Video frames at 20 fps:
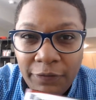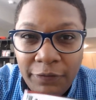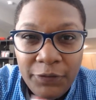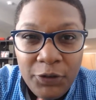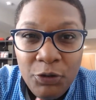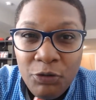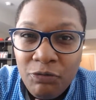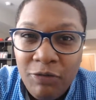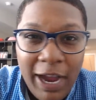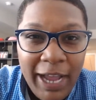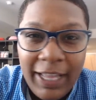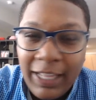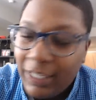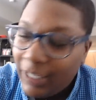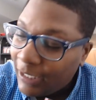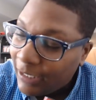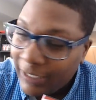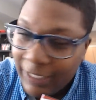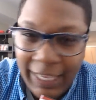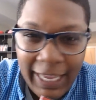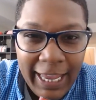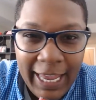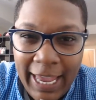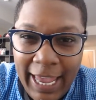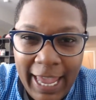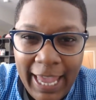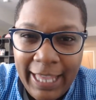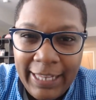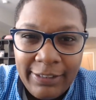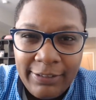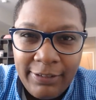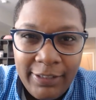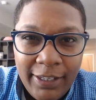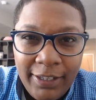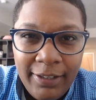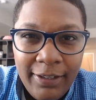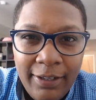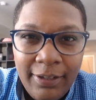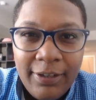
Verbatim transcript: If you regular, can't handle you.